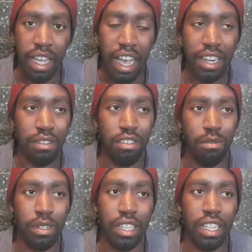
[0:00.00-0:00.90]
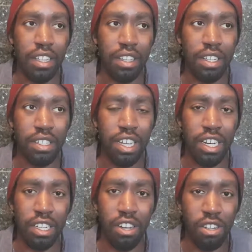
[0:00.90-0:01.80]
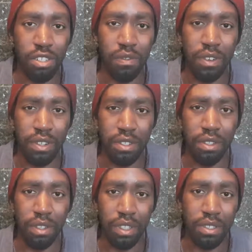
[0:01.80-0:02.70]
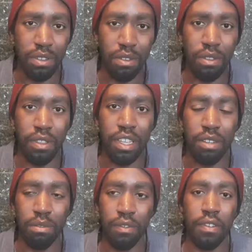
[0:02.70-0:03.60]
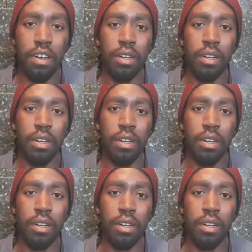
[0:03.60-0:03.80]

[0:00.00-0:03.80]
I don't know about that. I think it's kind of controversial, this whole thing with,